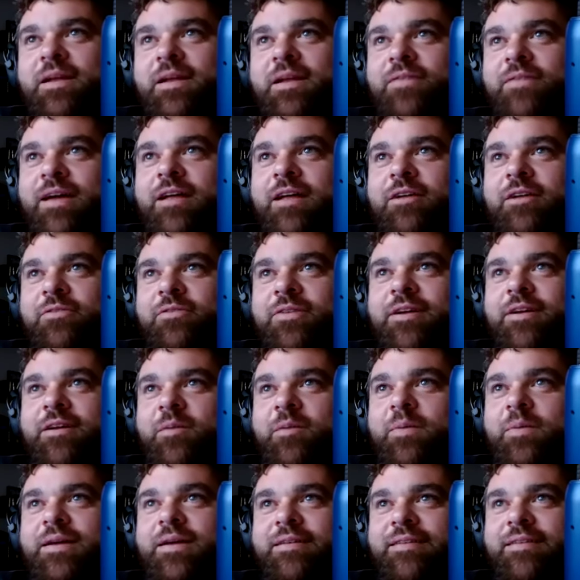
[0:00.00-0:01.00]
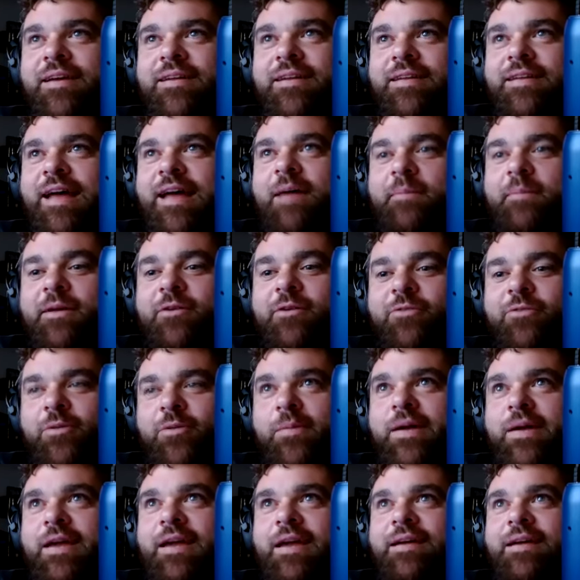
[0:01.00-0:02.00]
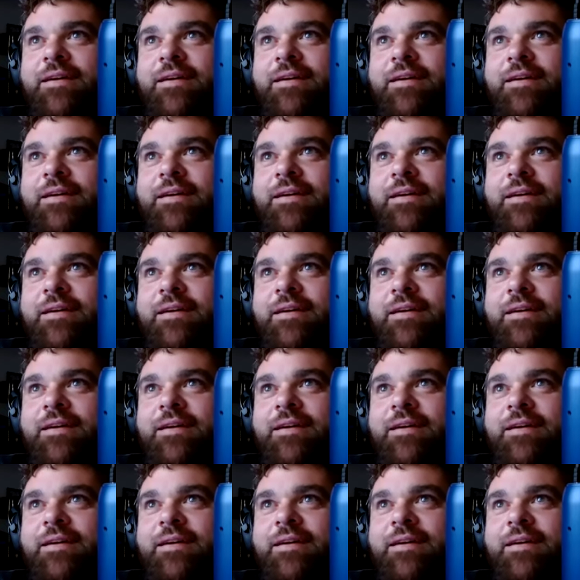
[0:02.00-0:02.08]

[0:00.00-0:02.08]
of an elephant on a piss hat type deal for me.